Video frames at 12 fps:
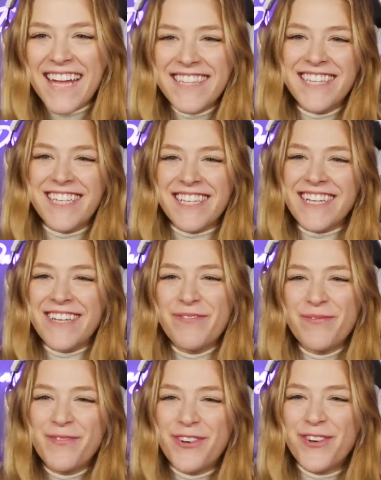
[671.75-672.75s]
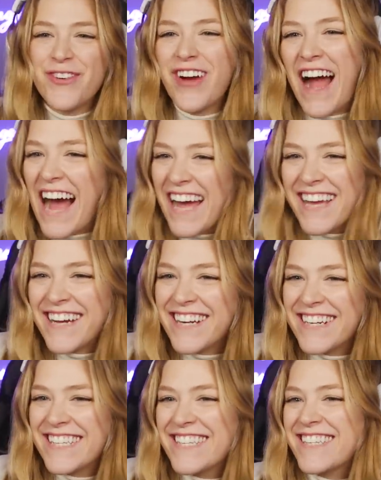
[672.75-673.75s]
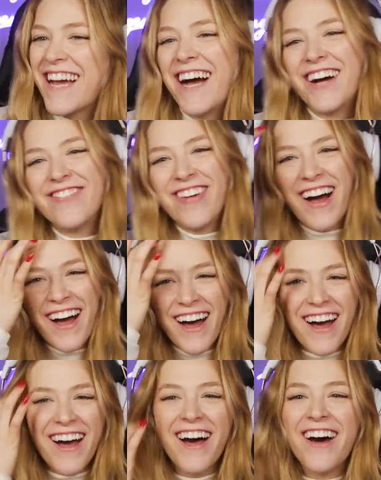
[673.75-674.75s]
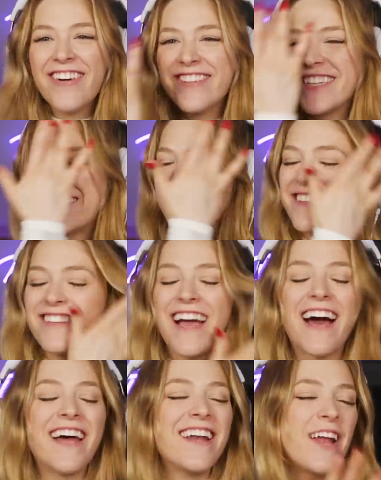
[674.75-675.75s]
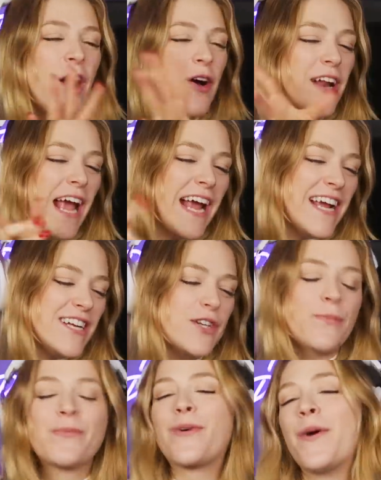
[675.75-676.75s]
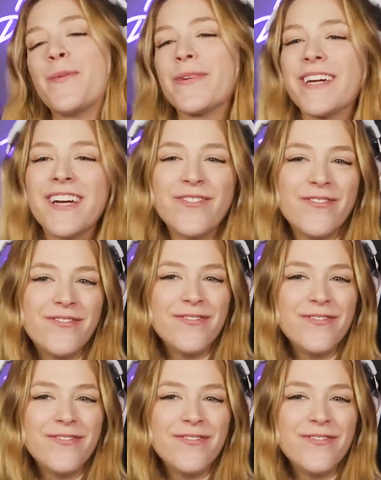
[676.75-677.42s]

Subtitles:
Auntie Briar has come home and she's gotten an age appropriate